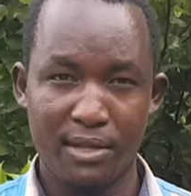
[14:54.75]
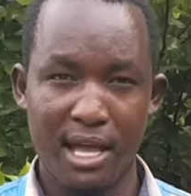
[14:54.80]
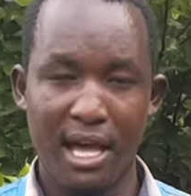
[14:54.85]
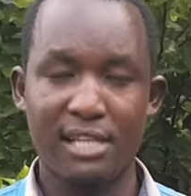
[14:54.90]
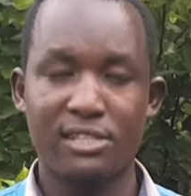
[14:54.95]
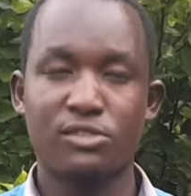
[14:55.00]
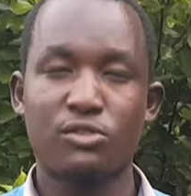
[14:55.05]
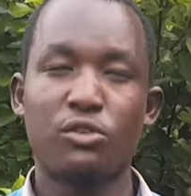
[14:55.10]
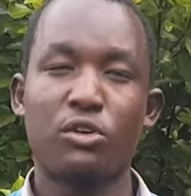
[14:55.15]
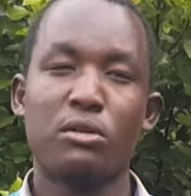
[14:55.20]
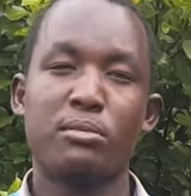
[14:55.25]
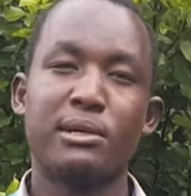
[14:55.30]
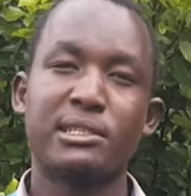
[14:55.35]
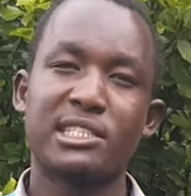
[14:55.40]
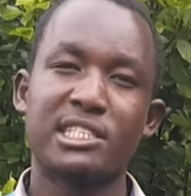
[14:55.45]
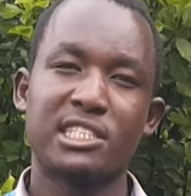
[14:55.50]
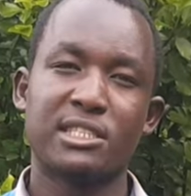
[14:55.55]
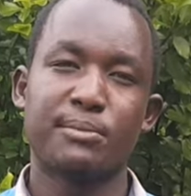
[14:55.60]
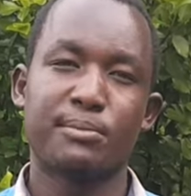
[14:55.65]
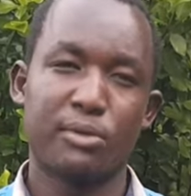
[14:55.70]
a school
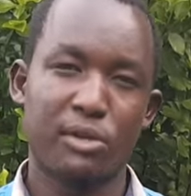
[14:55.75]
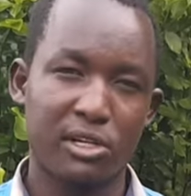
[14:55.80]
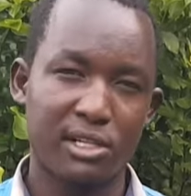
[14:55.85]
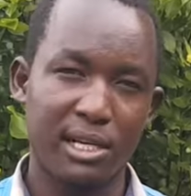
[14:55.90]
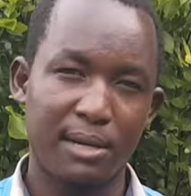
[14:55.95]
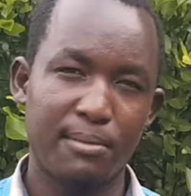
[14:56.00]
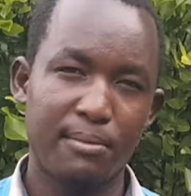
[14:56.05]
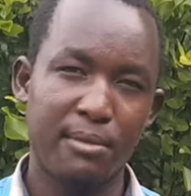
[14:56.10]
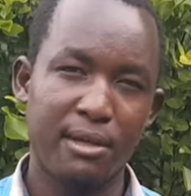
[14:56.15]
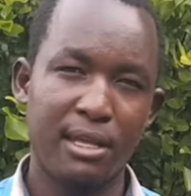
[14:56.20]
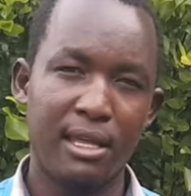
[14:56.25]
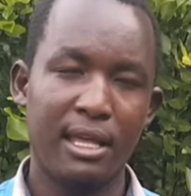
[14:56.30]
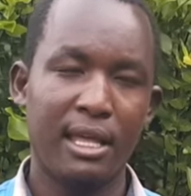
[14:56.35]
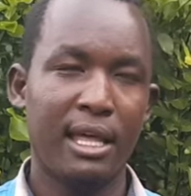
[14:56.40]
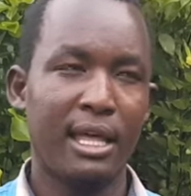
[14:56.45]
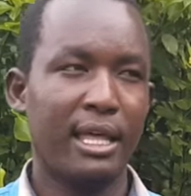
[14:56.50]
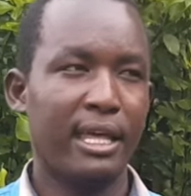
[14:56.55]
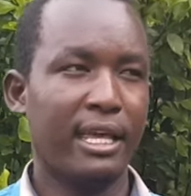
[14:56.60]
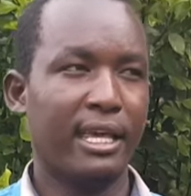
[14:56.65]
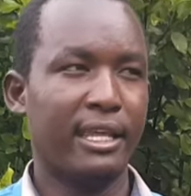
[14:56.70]
mentorship program
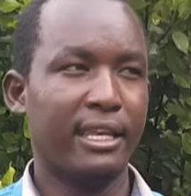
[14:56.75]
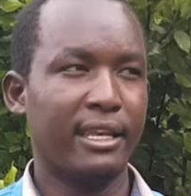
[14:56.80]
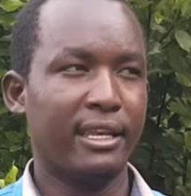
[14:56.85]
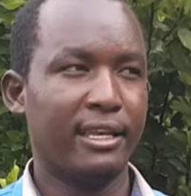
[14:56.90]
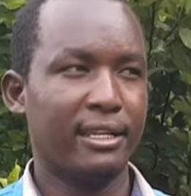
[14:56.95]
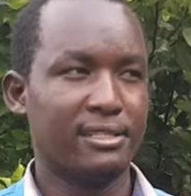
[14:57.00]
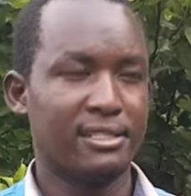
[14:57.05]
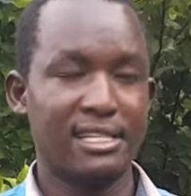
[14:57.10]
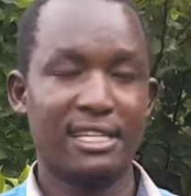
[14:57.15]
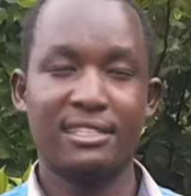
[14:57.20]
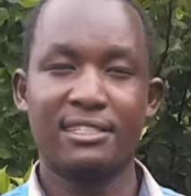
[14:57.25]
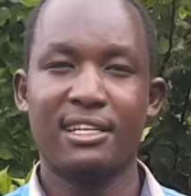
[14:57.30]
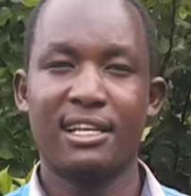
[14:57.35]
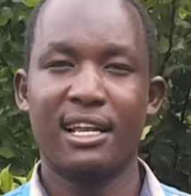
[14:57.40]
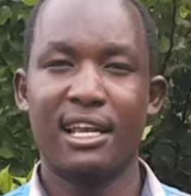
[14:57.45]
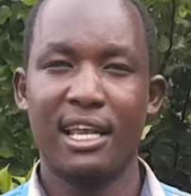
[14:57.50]
in St.